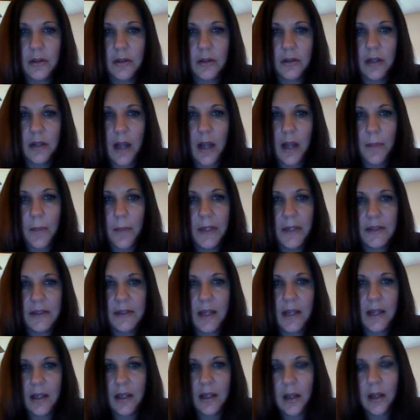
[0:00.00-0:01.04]
the company's
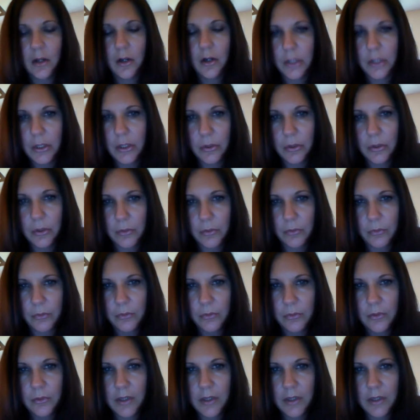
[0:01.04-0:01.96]
taking care of you.